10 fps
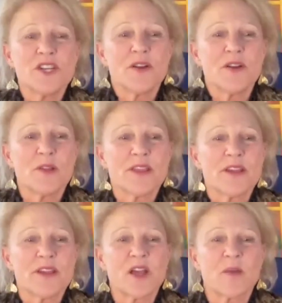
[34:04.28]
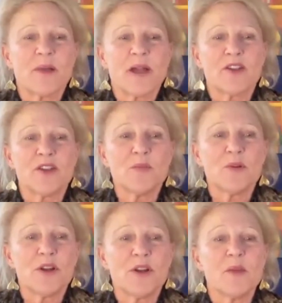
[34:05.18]
your sharing with us about
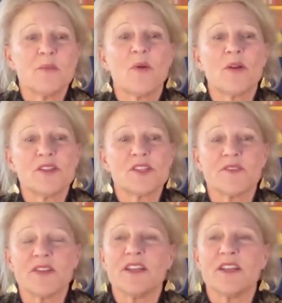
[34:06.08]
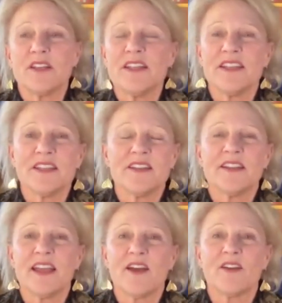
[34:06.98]
humor and the importance of it
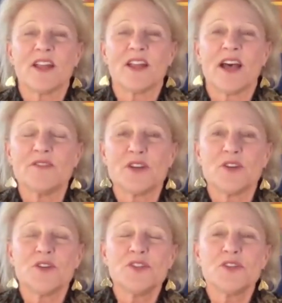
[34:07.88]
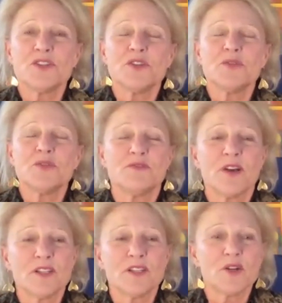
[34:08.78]
in our lives. Are you still doing
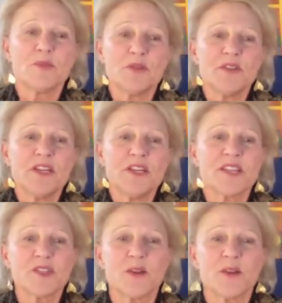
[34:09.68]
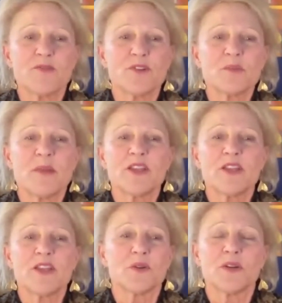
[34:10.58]
fun little movies? That's when I first met
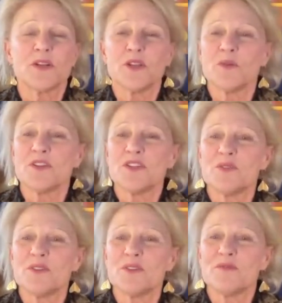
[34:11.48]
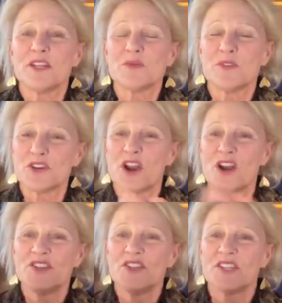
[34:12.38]
you. You were doing, that's what your
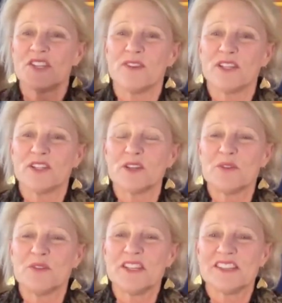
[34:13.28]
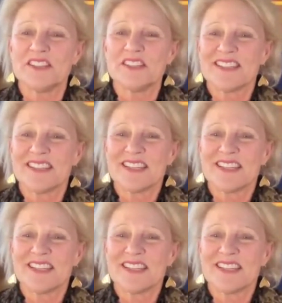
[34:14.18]
card said, fun little movies.